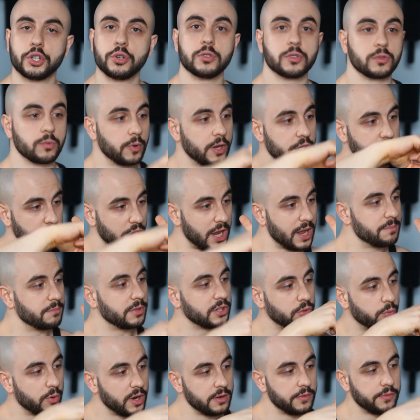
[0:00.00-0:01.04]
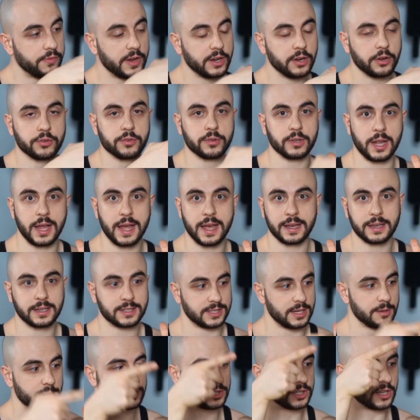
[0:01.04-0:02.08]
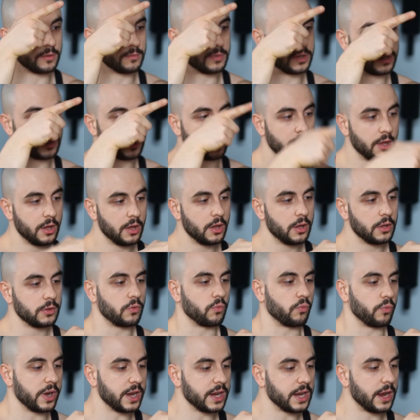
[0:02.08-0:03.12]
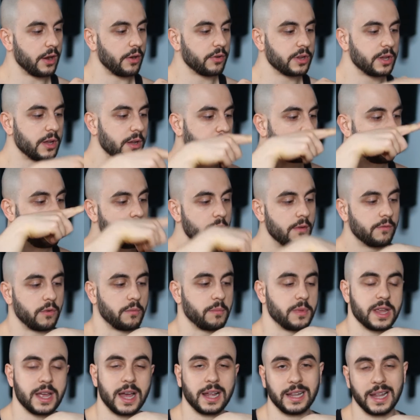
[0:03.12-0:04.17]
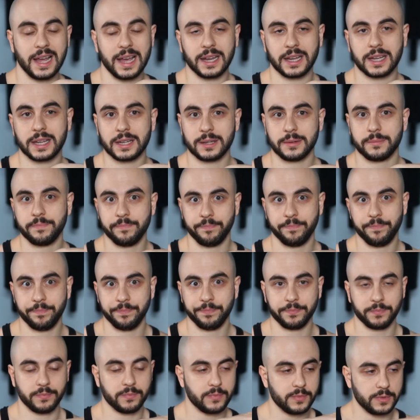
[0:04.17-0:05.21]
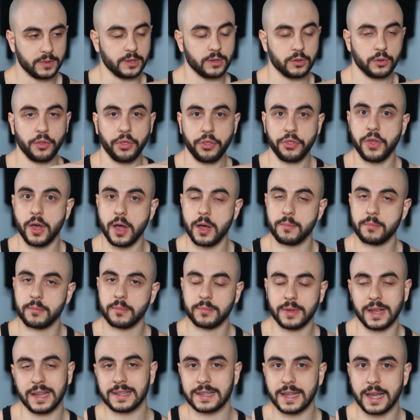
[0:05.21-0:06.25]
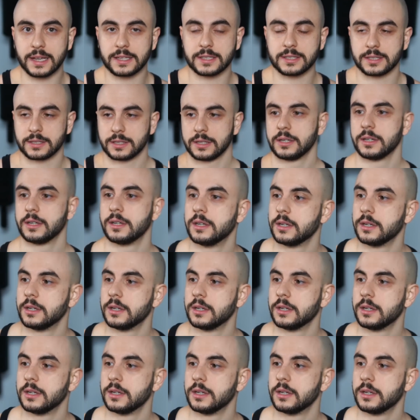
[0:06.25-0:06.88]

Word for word: choose which in-between finger you like. Some it's going to be the, the ring area. For me, I like a little thumb index